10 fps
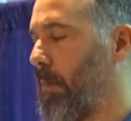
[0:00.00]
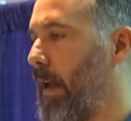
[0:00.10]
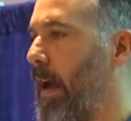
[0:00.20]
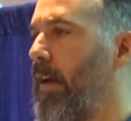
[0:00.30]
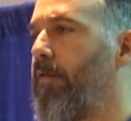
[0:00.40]

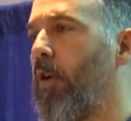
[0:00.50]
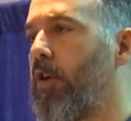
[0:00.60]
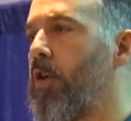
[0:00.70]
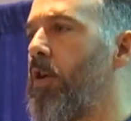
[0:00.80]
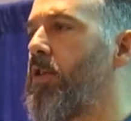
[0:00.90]
Okay, if you're
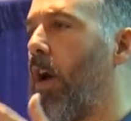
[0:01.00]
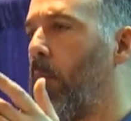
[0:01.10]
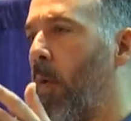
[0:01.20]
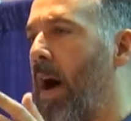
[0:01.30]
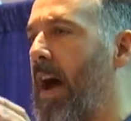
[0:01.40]
curious
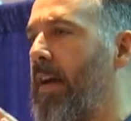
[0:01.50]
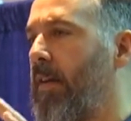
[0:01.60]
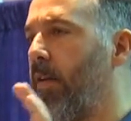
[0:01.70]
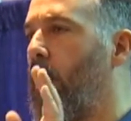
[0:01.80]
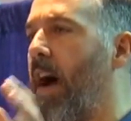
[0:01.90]
on why,
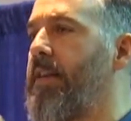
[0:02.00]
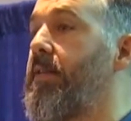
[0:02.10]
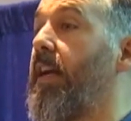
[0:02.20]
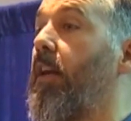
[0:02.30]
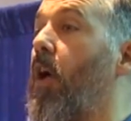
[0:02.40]
the whys
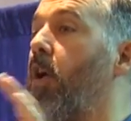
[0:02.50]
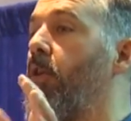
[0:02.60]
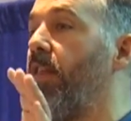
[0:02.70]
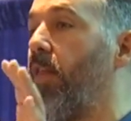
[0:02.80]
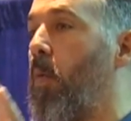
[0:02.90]
take
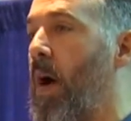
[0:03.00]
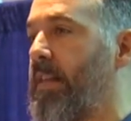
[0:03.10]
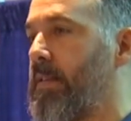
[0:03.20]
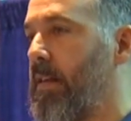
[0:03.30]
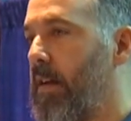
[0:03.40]
longer than the
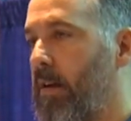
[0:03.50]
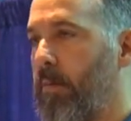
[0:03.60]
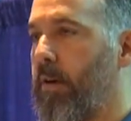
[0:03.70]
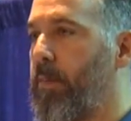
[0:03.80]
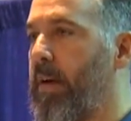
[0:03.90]
whats.
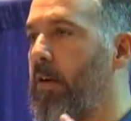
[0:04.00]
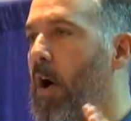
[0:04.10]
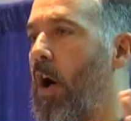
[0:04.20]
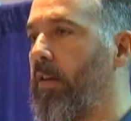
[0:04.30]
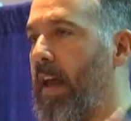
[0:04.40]
We could be here
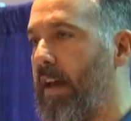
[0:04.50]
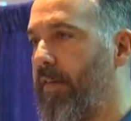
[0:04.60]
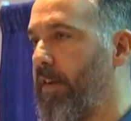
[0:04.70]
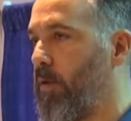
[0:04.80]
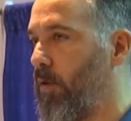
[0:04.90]
all day
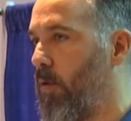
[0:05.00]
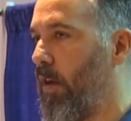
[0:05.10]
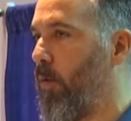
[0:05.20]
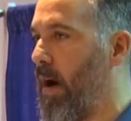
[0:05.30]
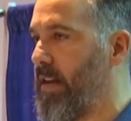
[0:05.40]
if I told you
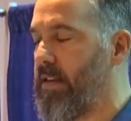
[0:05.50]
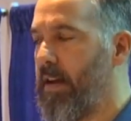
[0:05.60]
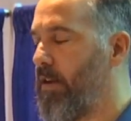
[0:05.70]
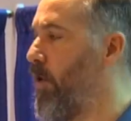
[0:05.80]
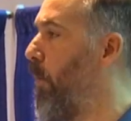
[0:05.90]
all the whys.
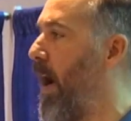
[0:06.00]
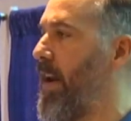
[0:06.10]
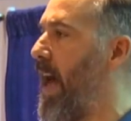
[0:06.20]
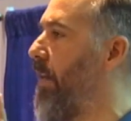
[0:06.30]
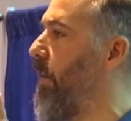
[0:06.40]
Don't
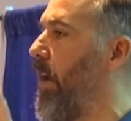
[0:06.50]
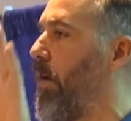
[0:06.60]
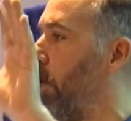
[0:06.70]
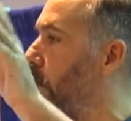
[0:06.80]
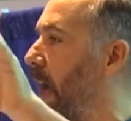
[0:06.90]
mind
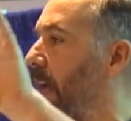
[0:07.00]
asking or